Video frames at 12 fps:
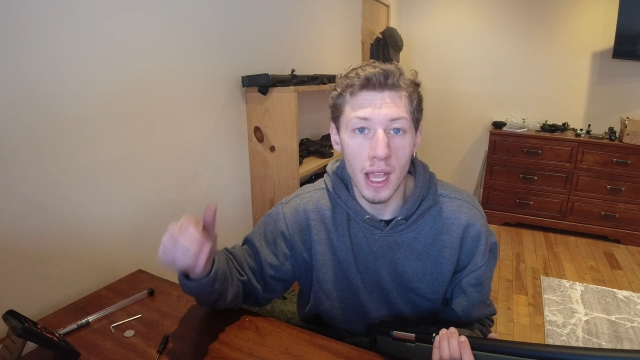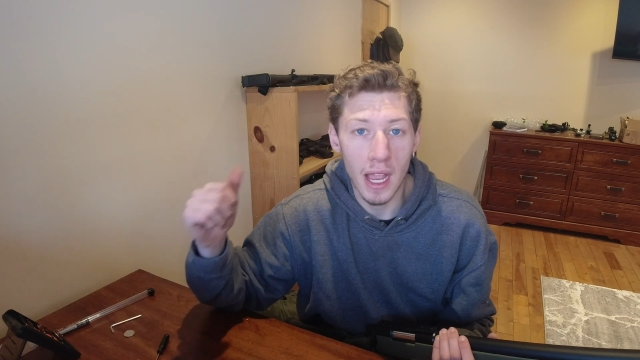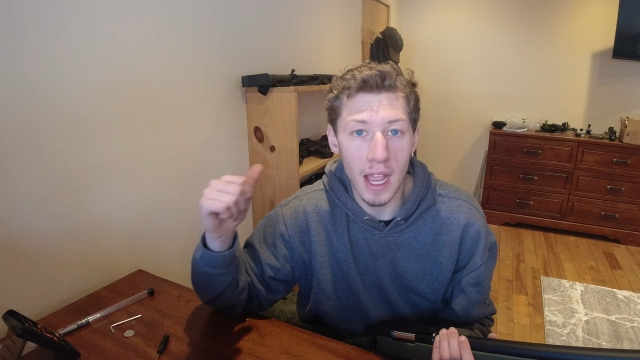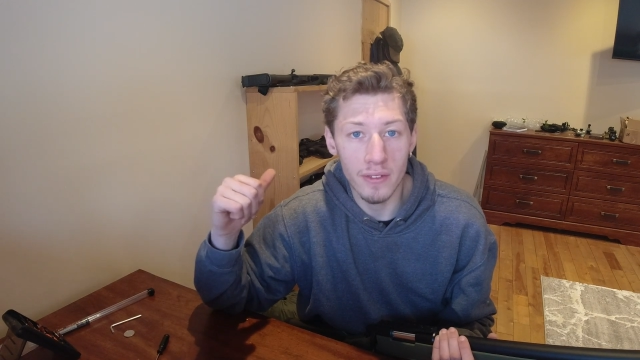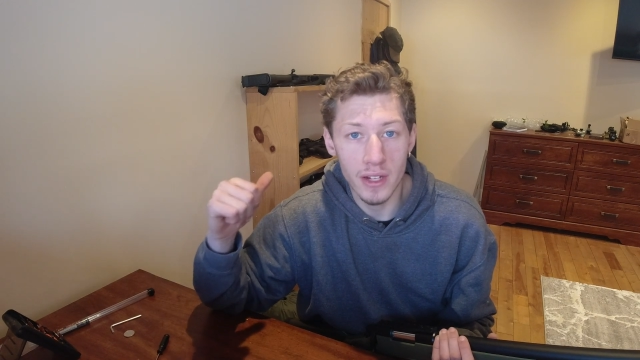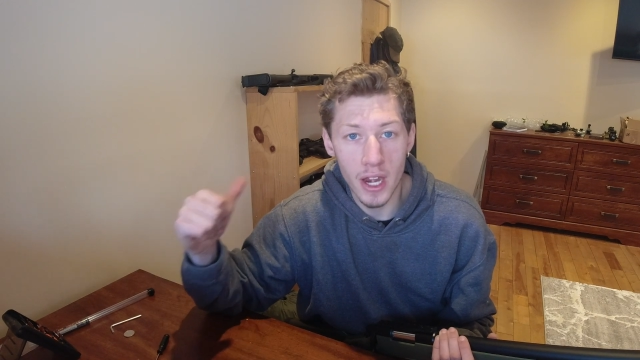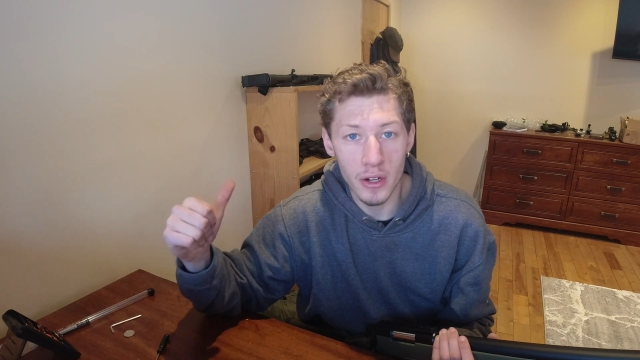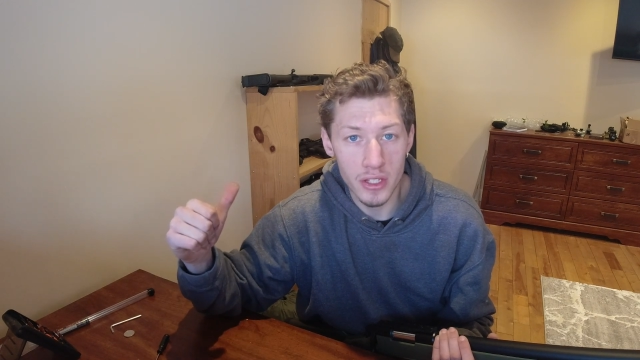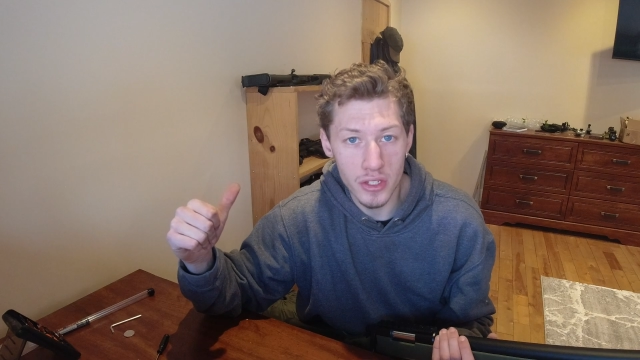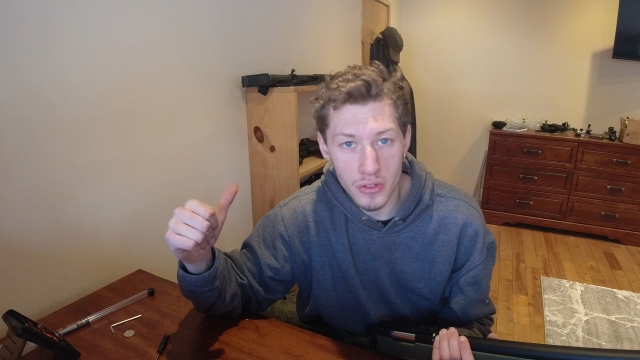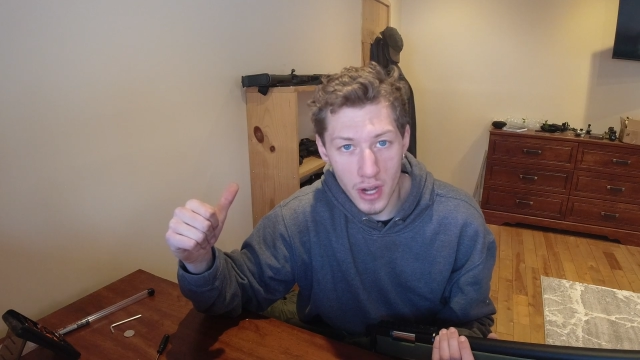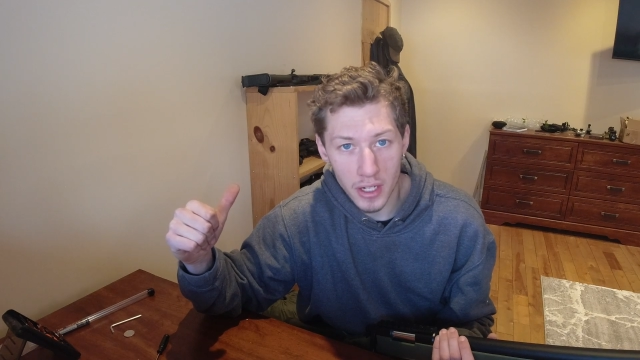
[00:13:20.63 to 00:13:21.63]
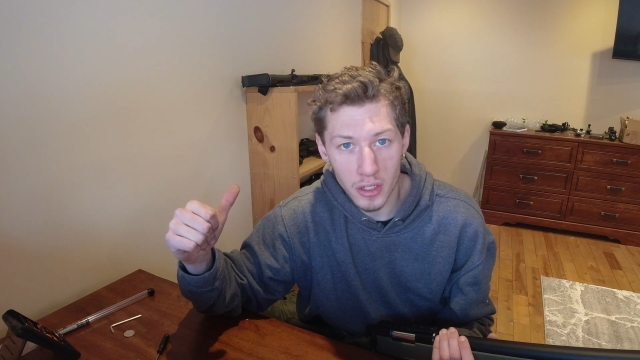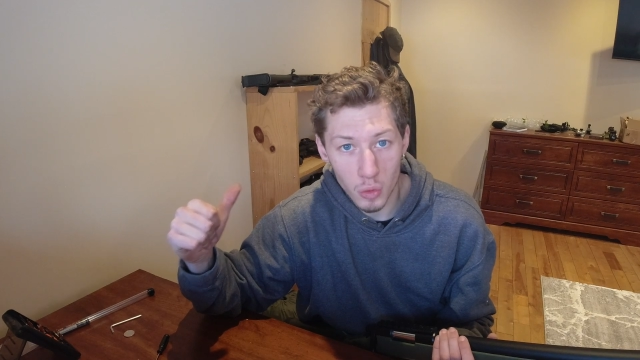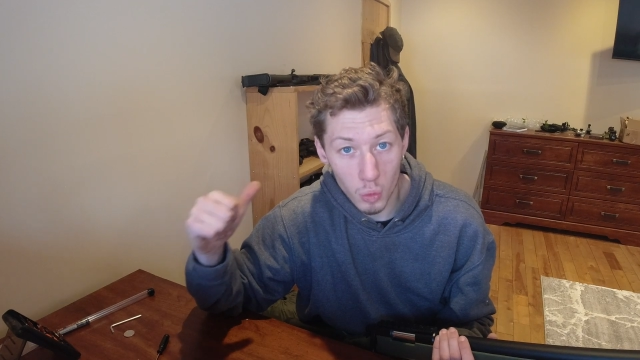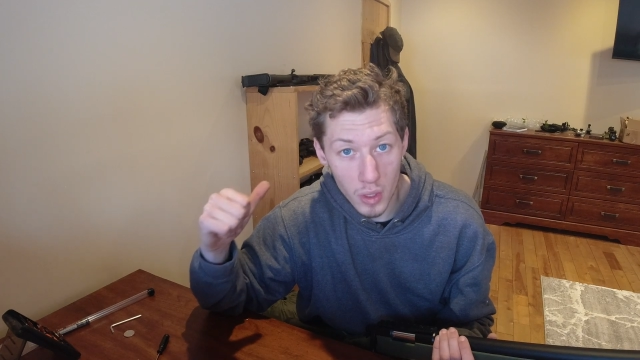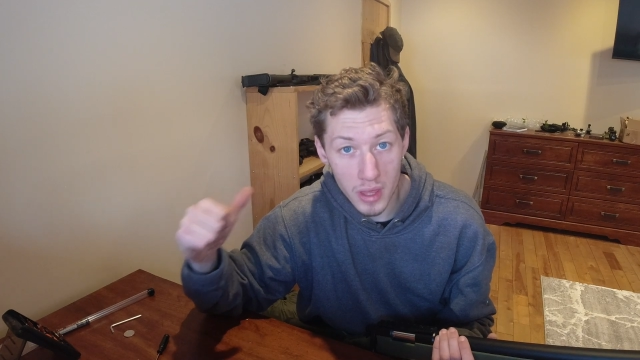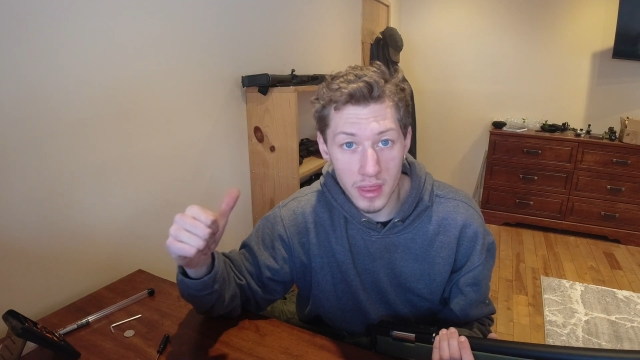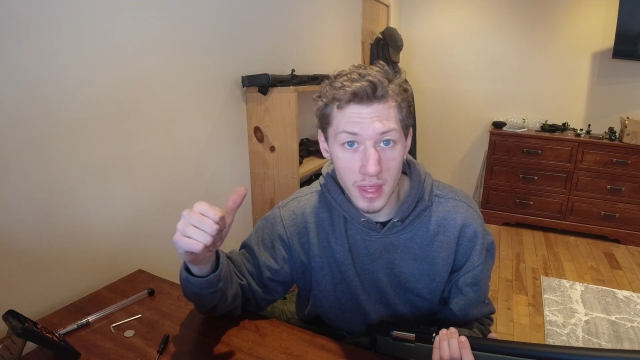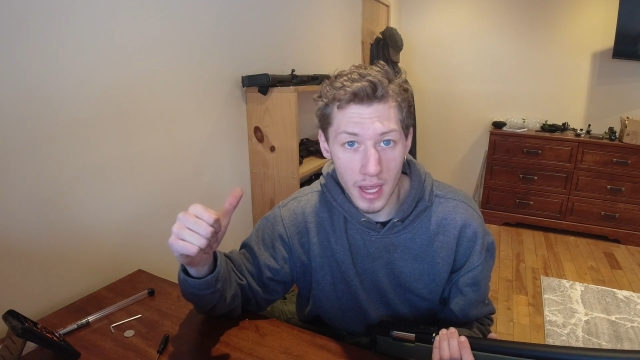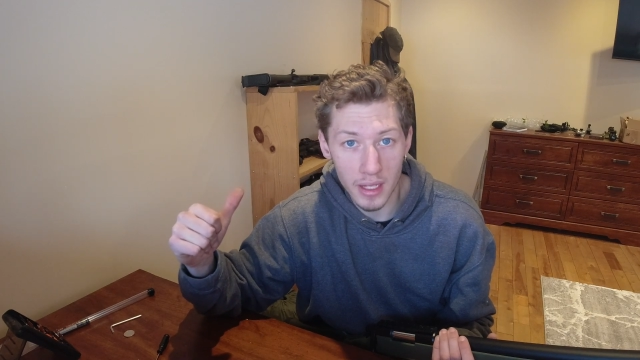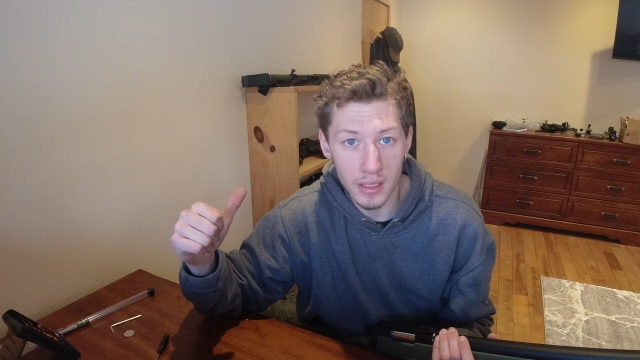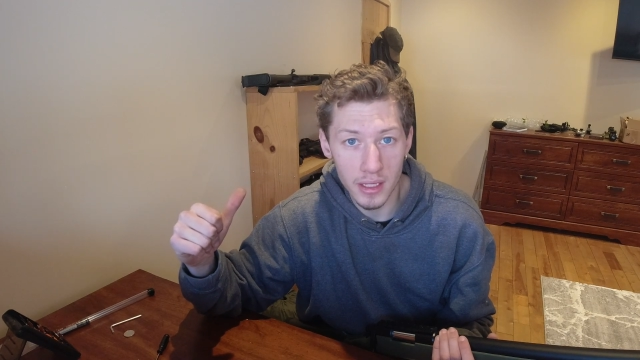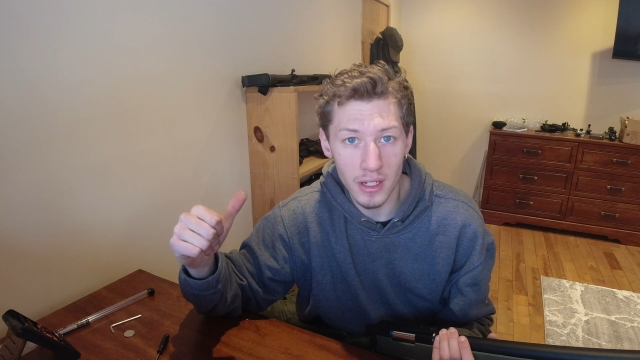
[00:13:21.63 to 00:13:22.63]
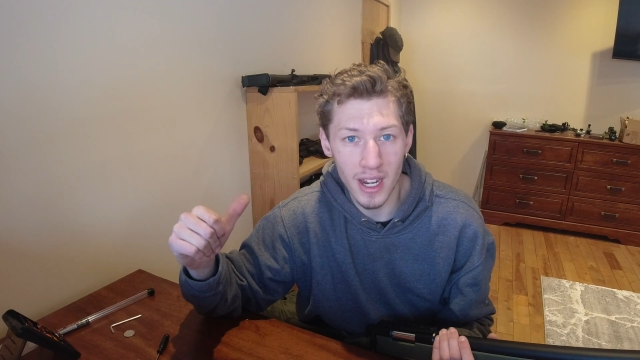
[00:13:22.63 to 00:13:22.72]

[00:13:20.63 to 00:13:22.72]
I have an Aries Striker with that in there,